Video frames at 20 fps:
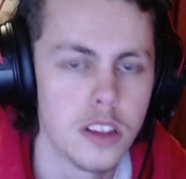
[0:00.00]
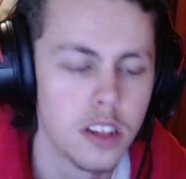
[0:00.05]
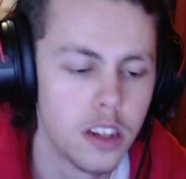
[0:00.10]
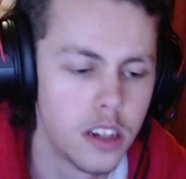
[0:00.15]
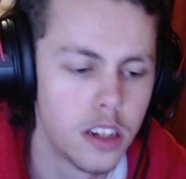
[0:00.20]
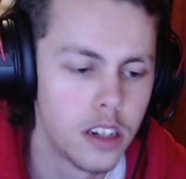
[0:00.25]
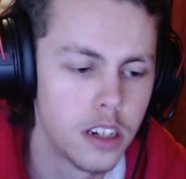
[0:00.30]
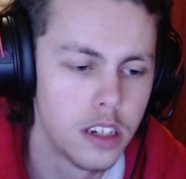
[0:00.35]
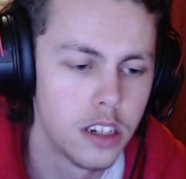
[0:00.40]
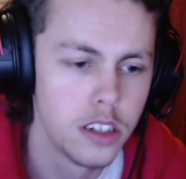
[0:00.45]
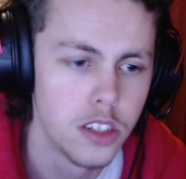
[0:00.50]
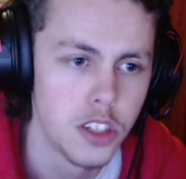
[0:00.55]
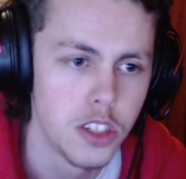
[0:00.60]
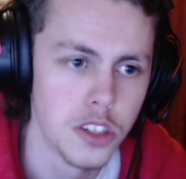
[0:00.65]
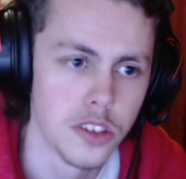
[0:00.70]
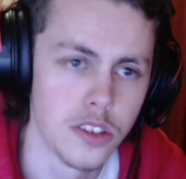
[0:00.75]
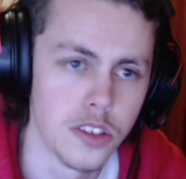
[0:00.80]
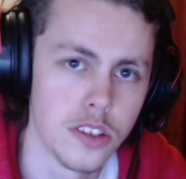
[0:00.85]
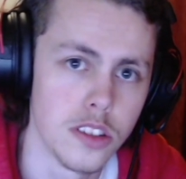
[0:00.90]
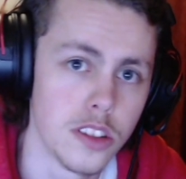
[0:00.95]
then
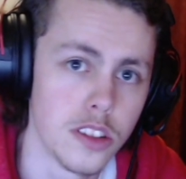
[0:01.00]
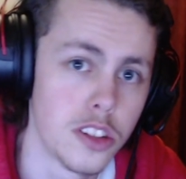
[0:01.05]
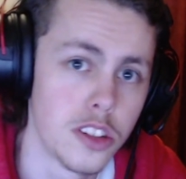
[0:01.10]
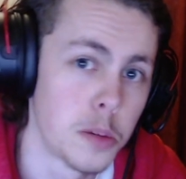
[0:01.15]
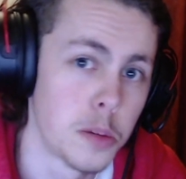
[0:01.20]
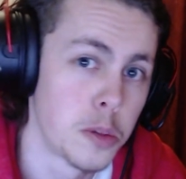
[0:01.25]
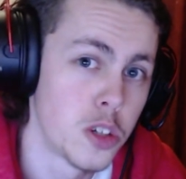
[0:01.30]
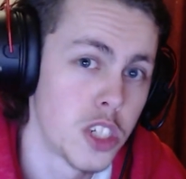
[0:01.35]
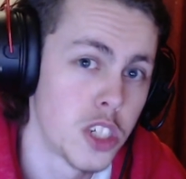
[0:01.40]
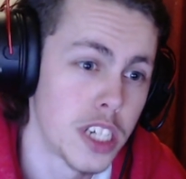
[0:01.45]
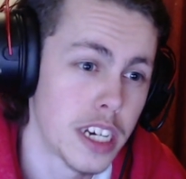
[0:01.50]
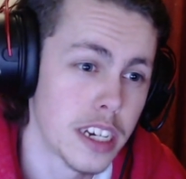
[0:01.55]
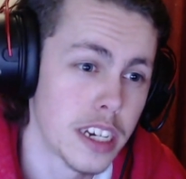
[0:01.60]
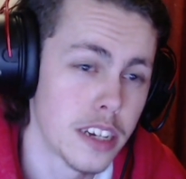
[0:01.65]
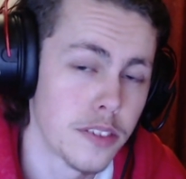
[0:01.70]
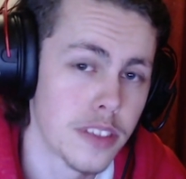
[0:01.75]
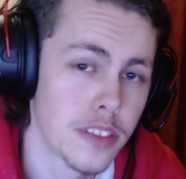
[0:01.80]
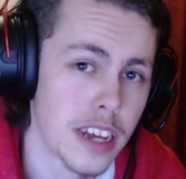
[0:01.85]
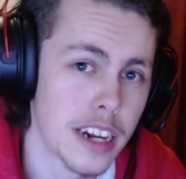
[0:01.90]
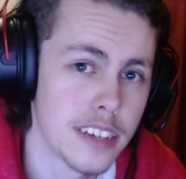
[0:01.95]
just double check
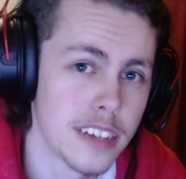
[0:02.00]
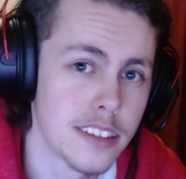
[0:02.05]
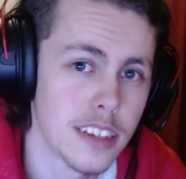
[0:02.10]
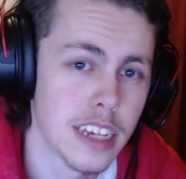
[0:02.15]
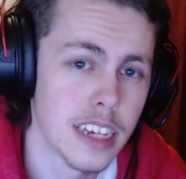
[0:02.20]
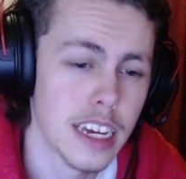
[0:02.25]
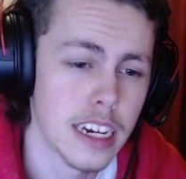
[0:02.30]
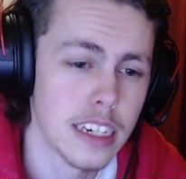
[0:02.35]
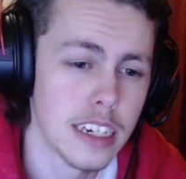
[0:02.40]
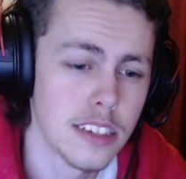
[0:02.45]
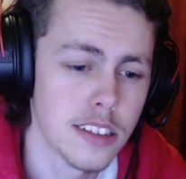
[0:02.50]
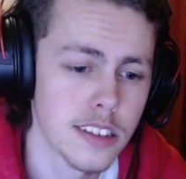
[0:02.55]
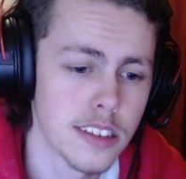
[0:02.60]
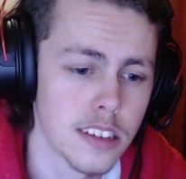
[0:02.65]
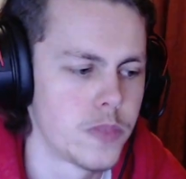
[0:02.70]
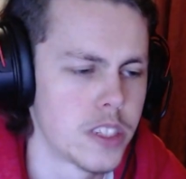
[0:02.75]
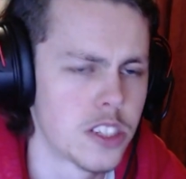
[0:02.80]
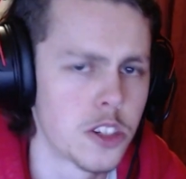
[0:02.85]
if that is the case.